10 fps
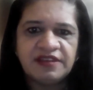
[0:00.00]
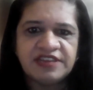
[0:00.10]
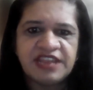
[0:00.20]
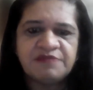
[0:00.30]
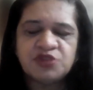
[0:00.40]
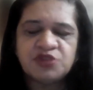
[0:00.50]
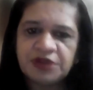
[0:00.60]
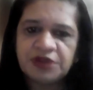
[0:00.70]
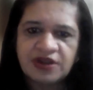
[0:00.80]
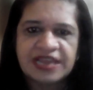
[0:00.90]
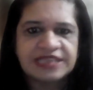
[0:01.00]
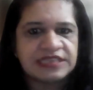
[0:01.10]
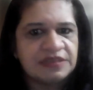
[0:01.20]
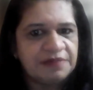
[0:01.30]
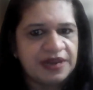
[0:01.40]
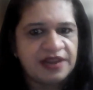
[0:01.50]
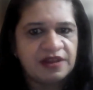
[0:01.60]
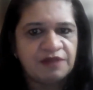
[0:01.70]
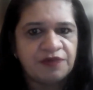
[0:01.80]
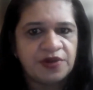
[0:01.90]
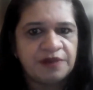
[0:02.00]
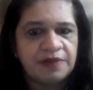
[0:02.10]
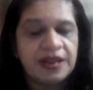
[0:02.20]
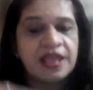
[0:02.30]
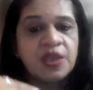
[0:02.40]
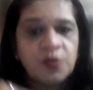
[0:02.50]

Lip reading: deemed to be not accessible and affordable.